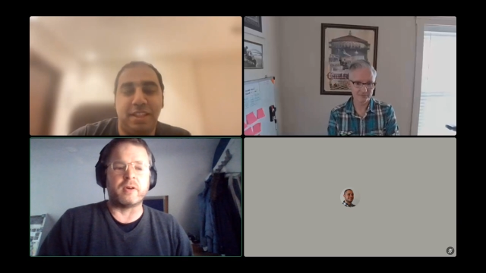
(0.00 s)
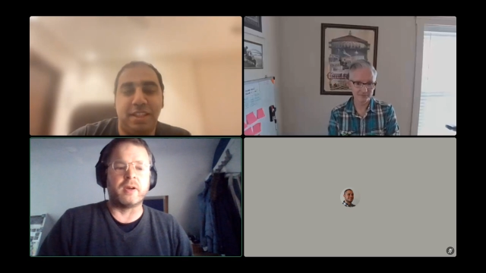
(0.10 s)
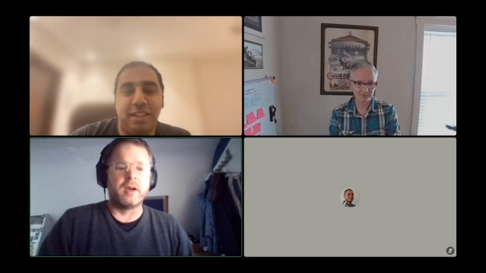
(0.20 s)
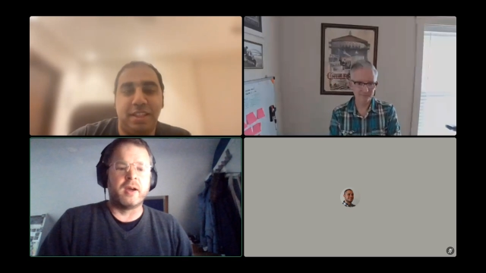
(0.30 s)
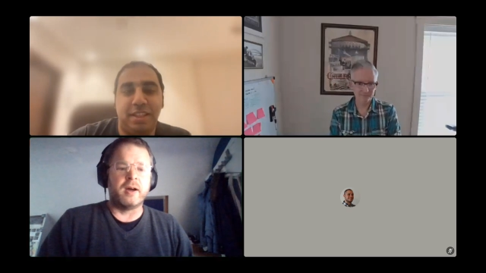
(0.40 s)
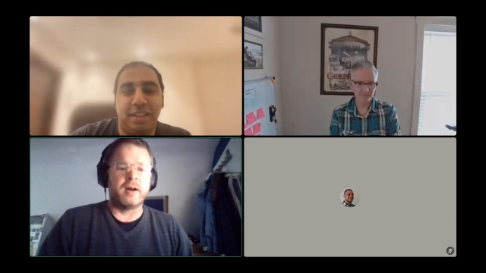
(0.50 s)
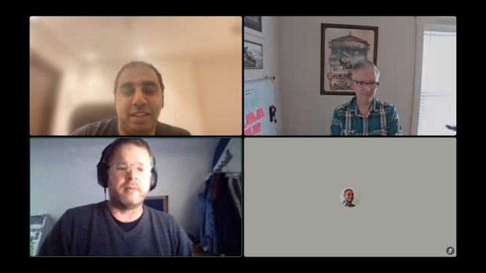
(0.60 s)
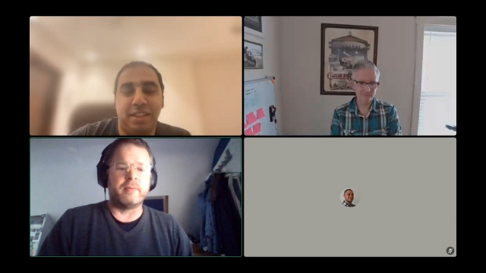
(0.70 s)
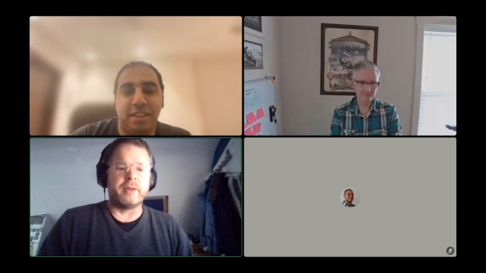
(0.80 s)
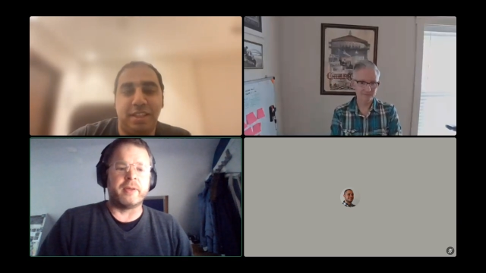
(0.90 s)
Speaker 1: for
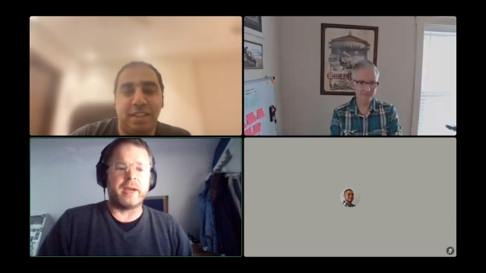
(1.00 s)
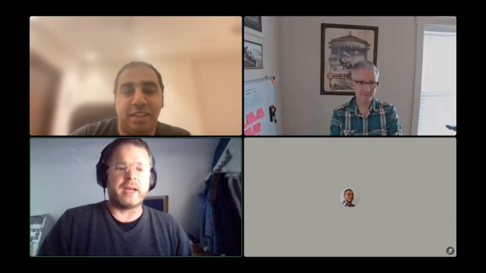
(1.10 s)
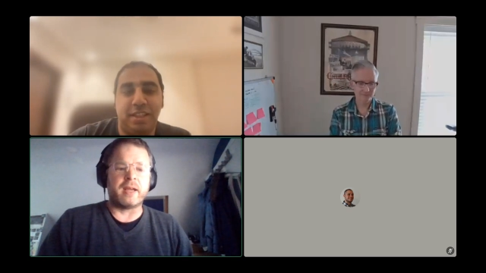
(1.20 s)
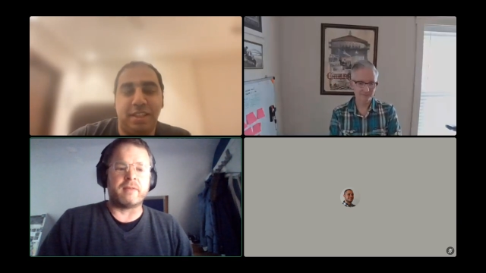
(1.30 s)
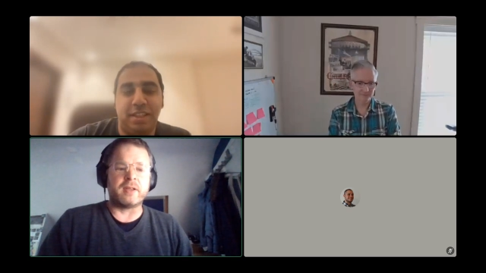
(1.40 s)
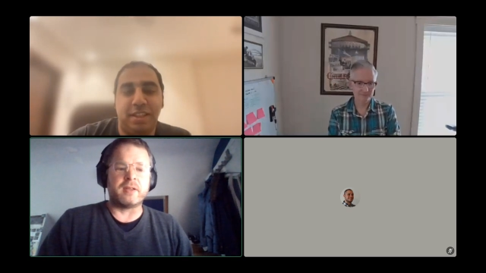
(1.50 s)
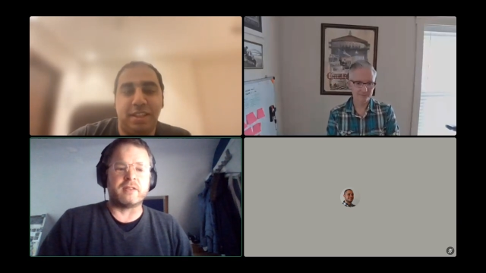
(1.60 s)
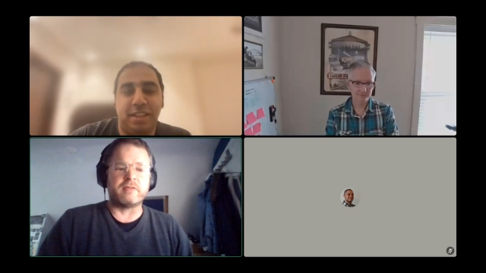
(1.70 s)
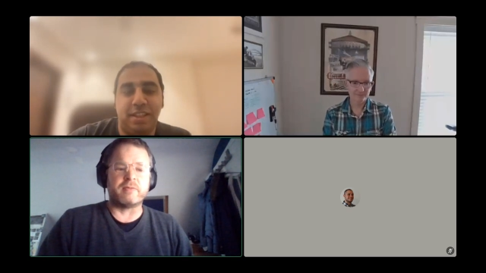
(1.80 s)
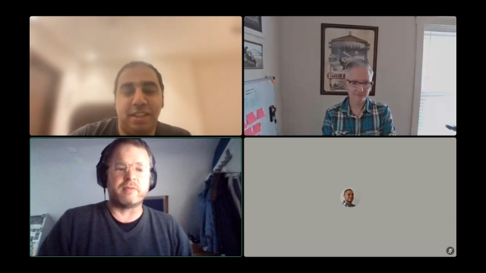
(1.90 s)
um, that made heavy
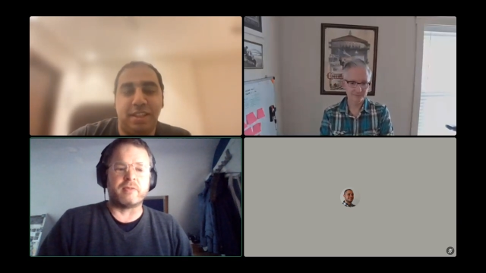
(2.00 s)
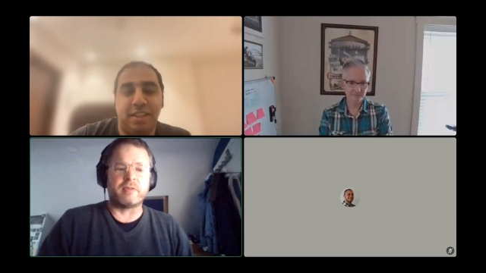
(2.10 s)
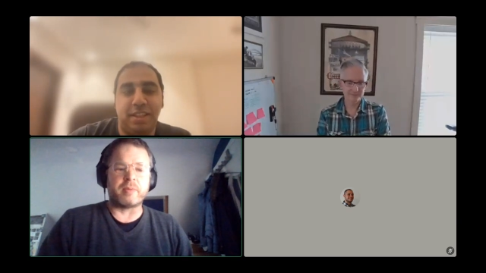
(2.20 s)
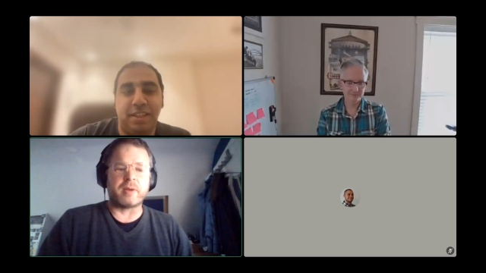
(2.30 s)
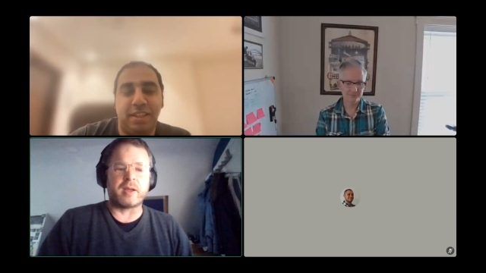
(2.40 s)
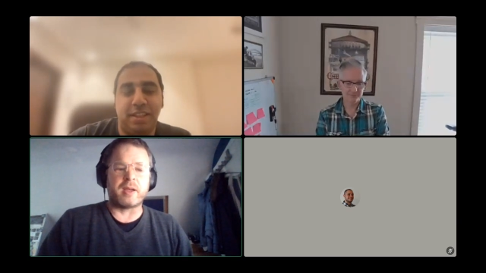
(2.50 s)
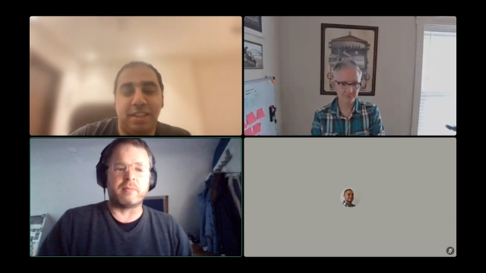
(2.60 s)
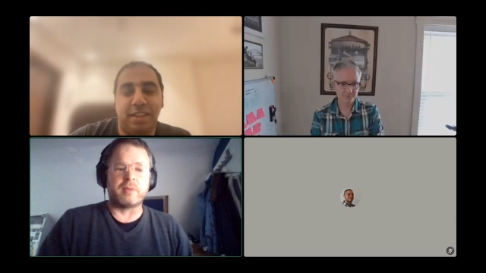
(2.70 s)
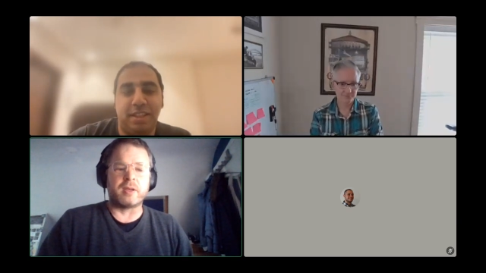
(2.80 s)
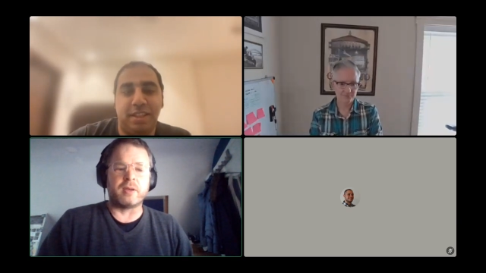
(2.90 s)
use of Rabbit
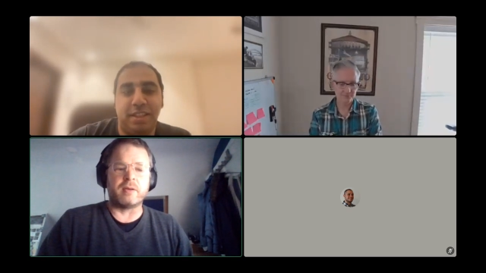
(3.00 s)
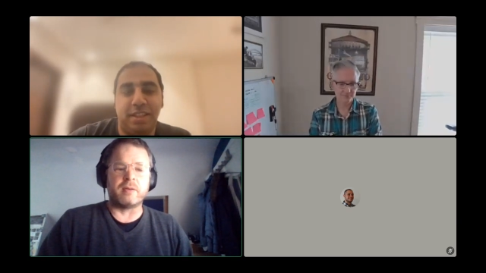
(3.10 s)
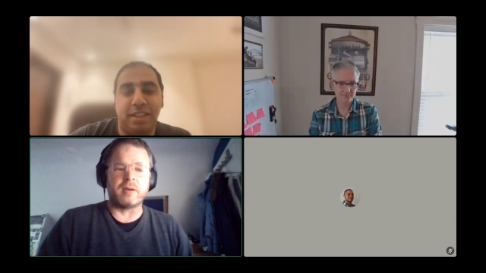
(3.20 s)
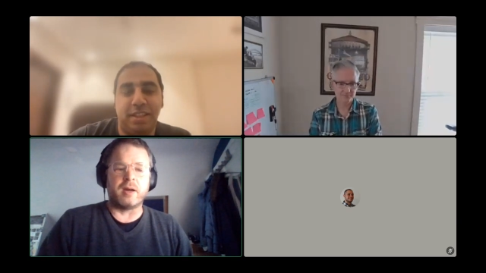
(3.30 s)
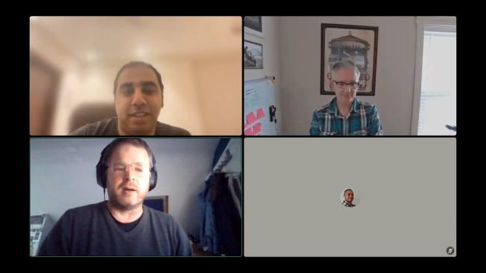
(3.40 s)
MQ.